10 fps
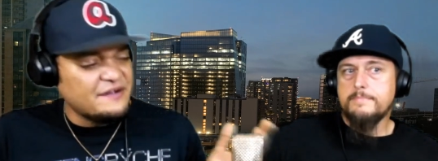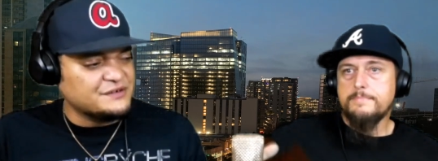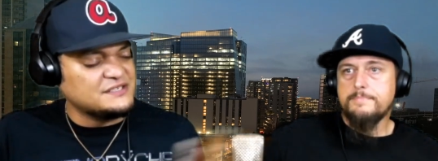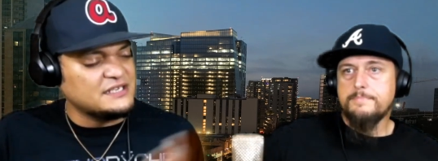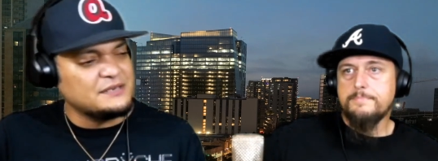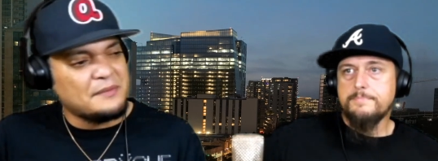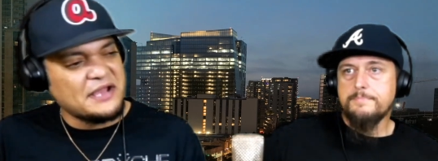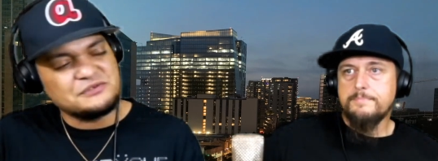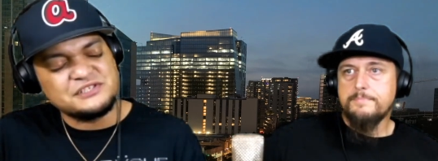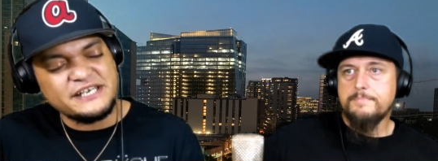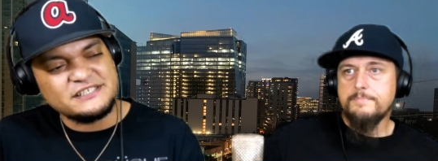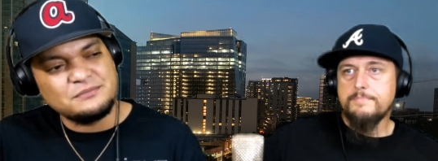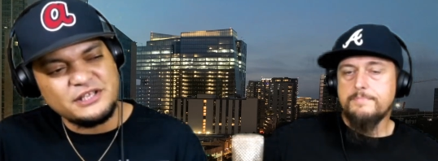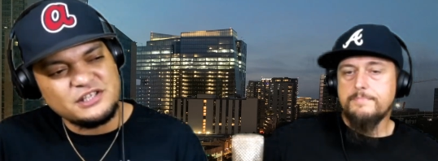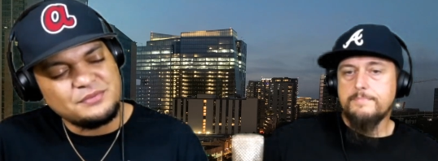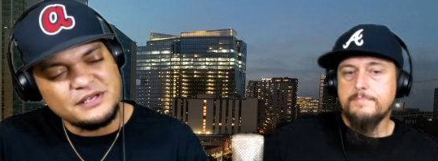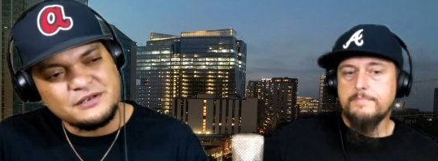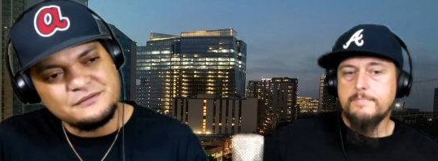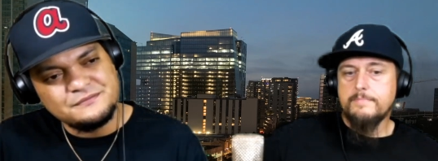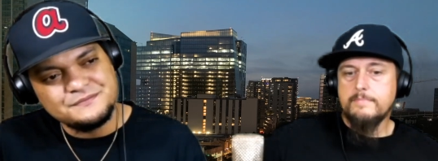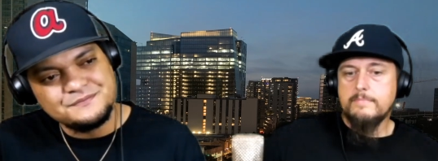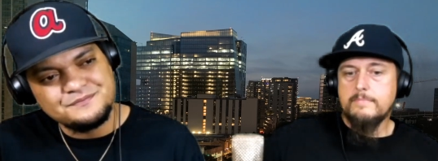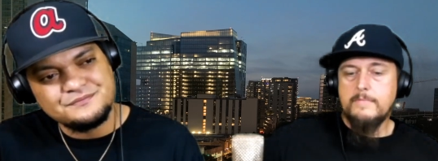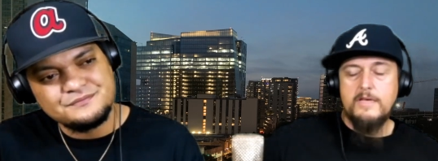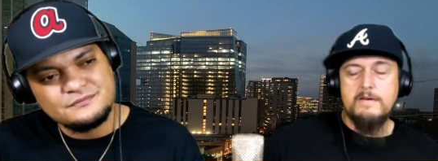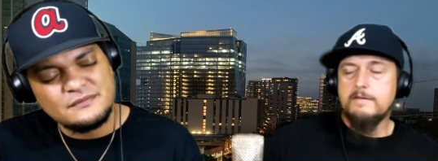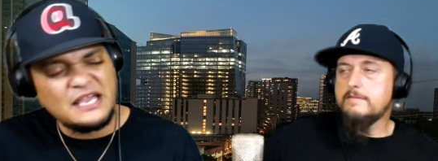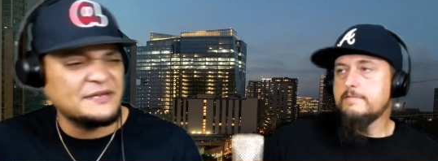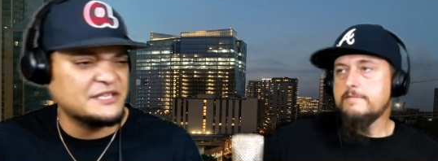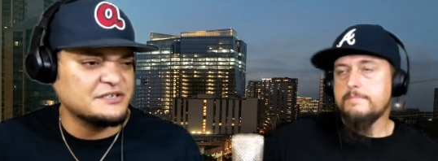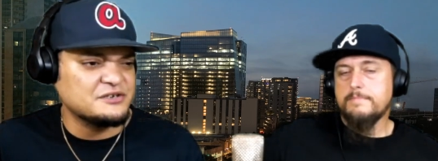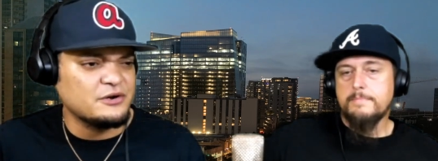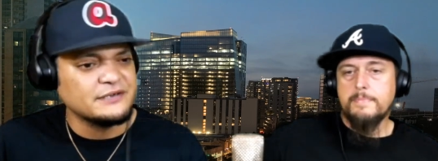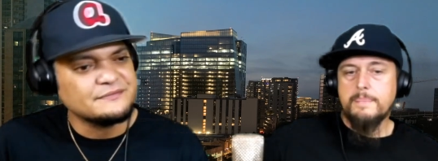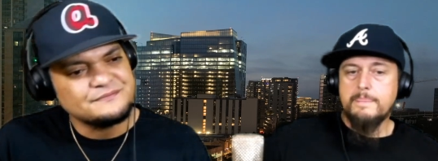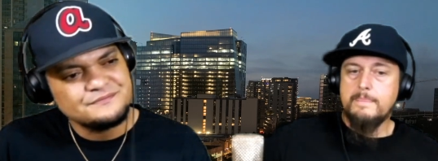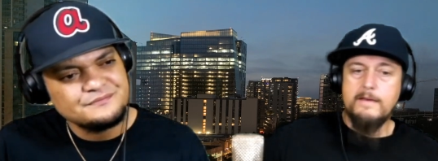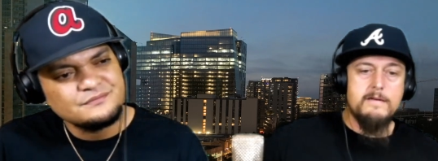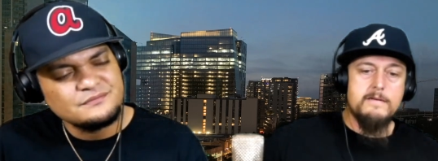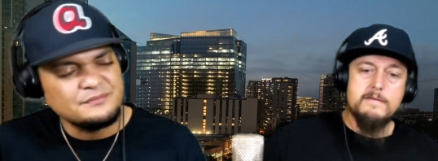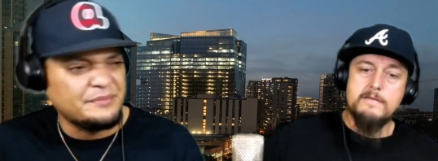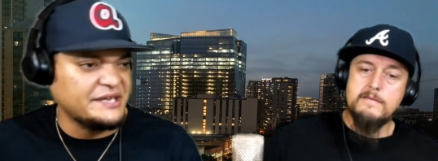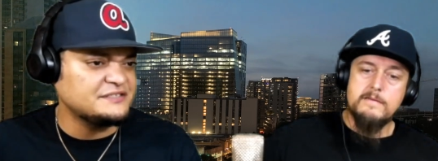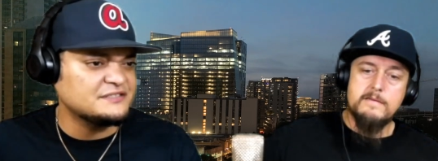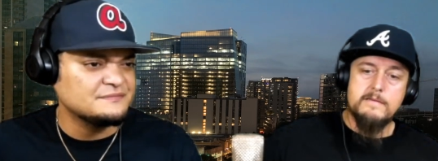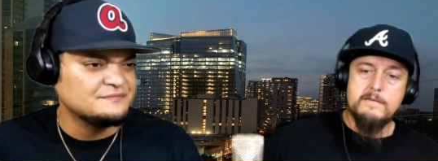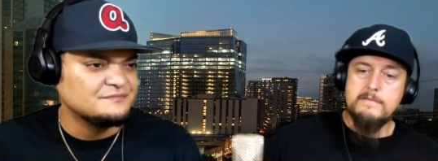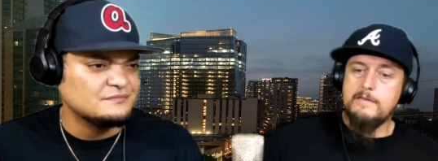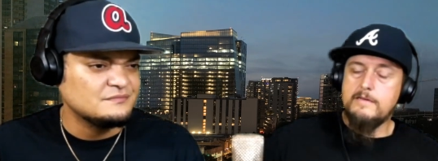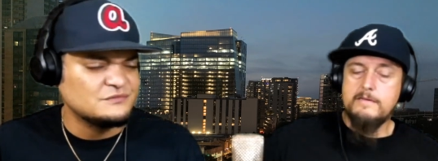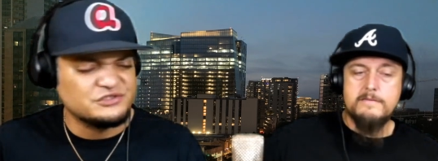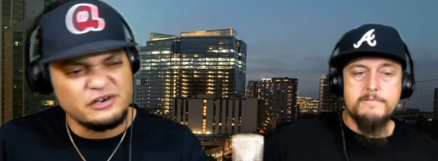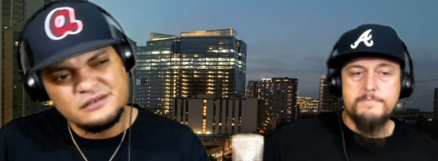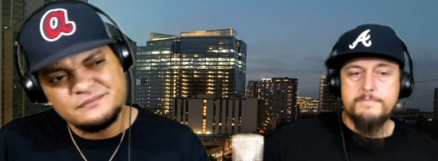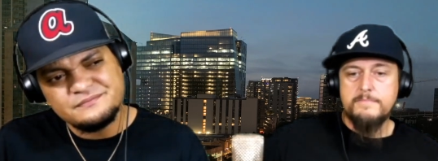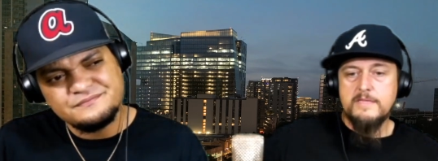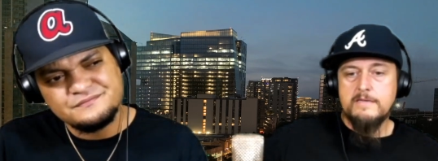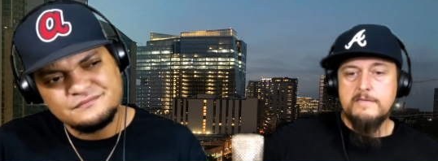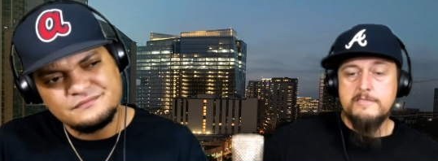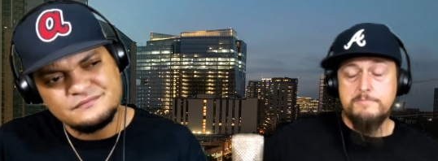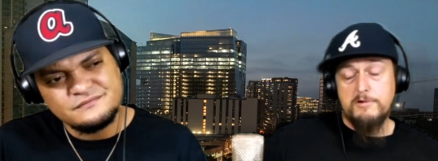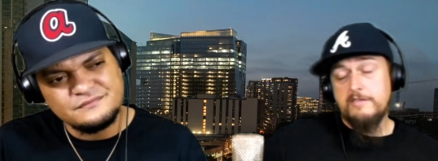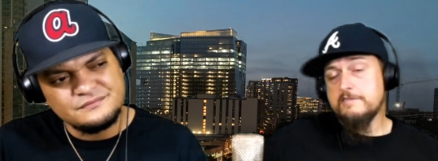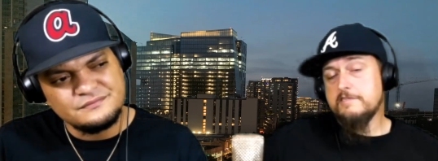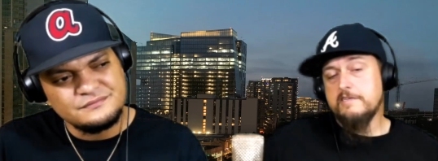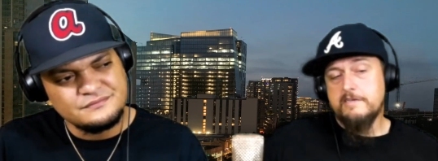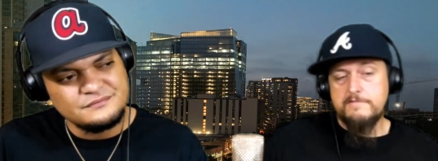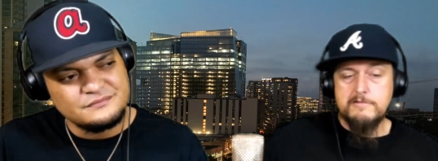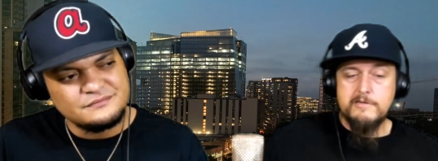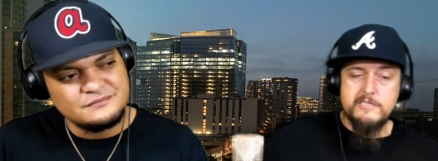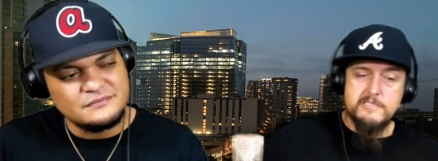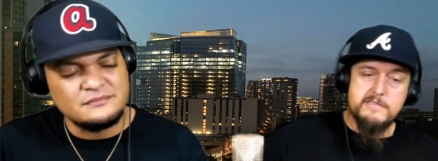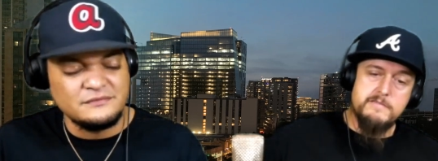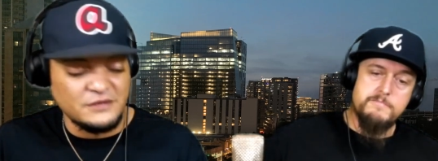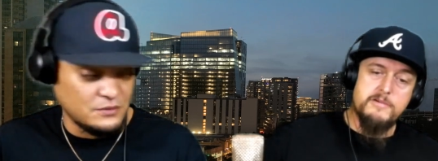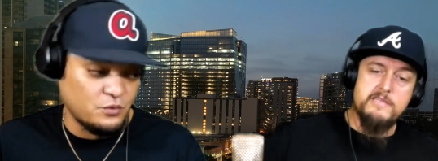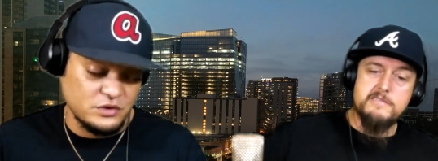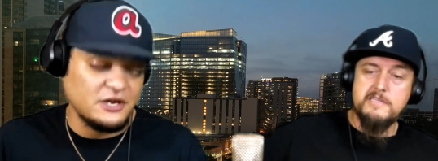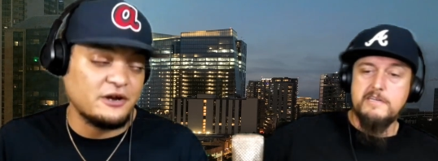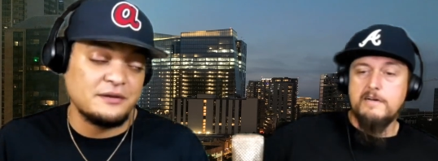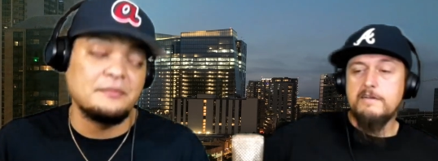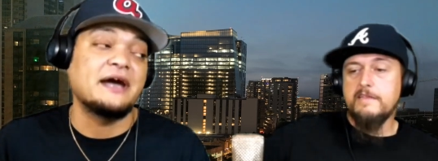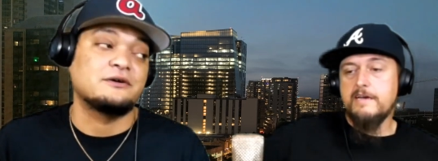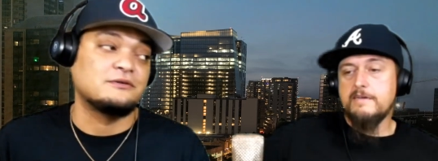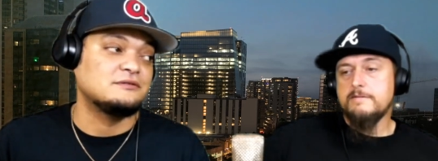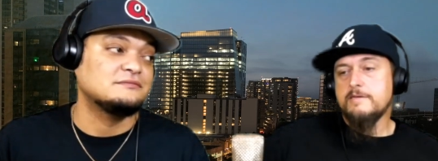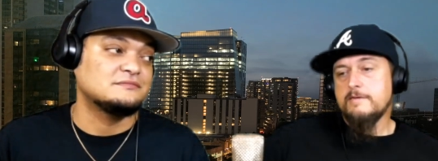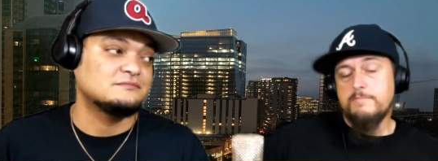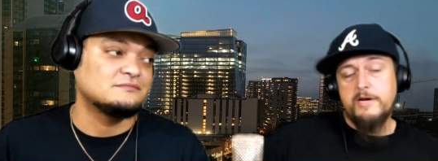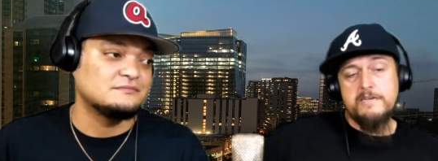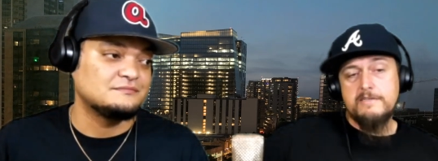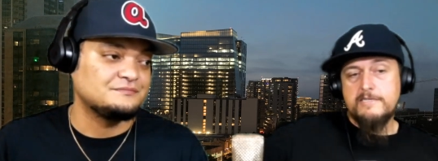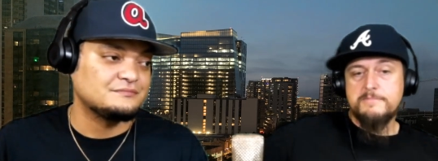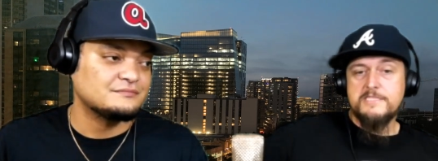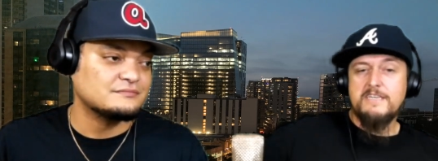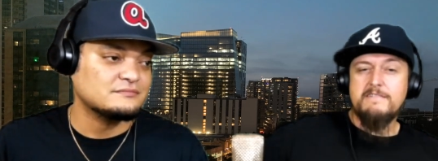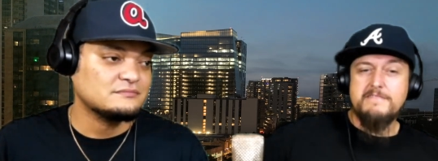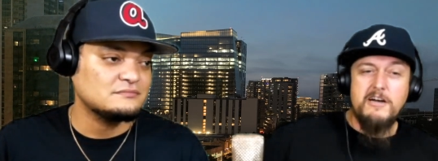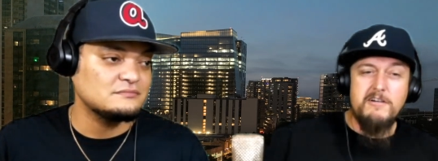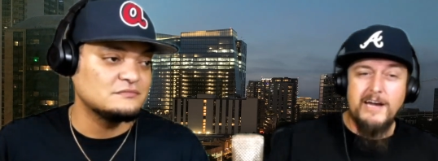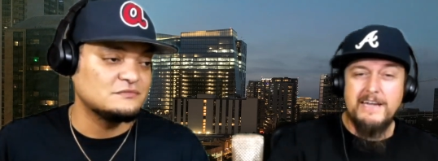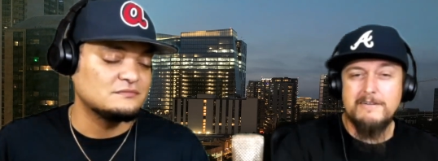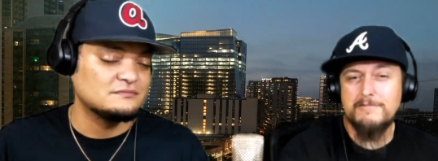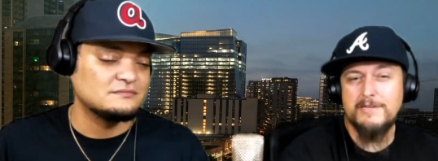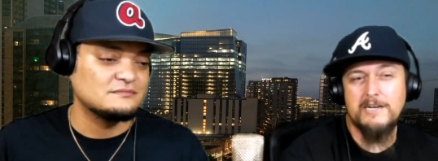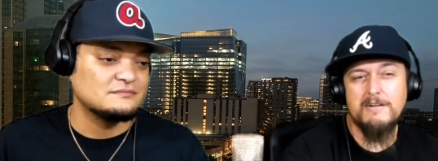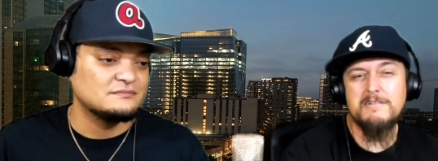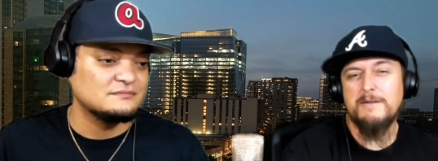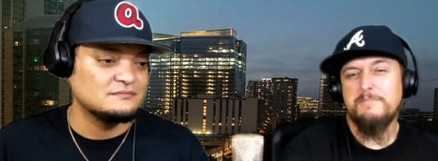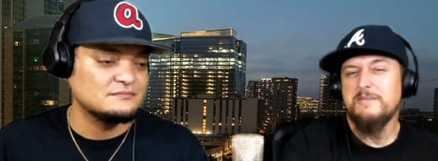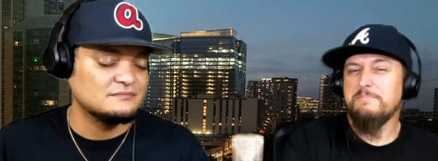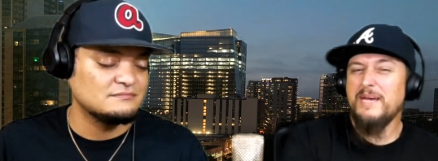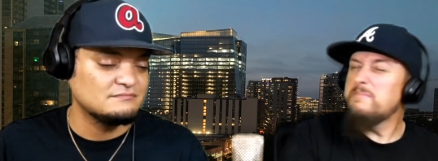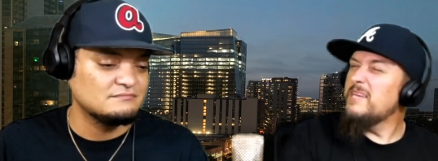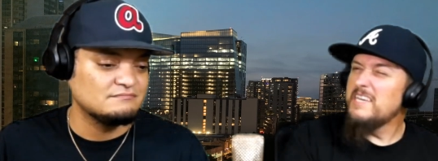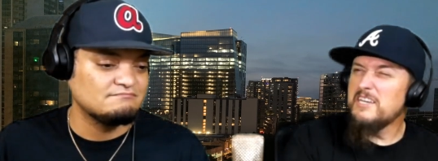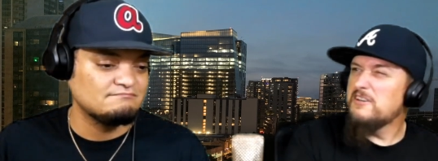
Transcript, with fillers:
Speaker 1: ever seen Michael Jackson play the piano? No. How about the guitar? No. Bass? No. Drum?
Speaker 2: His brothers did, of course. His no, we're talking Michael. That. Michael himself? No, I don't recall. I mean, maybe he